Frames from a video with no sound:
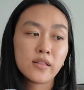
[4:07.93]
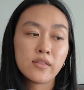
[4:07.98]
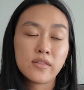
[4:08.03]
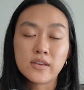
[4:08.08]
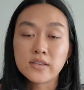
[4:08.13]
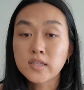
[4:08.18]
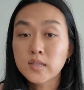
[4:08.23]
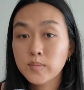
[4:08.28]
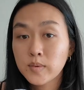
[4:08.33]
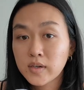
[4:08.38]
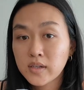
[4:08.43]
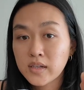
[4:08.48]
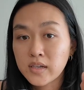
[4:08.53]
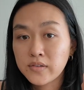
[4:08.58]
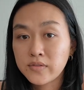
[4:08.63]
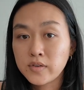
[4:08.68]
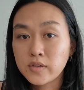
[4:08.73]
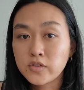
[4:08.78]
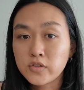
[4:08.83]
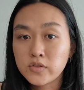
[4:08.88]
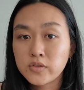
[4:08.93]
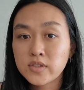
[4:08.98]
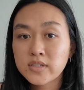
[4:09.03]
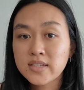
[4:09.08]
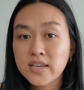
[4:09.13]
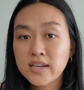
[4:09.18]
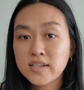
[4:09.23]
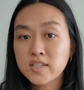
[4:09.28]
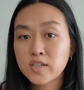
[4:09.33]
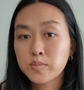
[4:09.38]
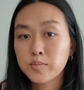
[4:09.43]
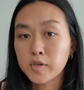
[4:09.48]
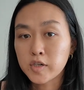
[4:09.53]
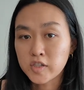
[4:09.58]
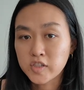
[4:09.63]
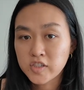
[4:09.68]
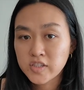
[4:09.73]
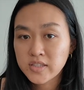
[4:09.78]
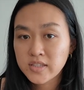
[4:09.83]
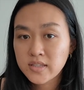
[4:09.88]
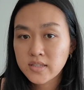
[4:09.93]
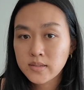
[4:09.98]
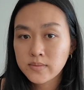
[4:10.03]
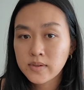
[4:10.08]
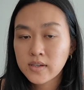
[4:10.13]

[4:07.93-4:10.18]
this one, if you do decide to purchase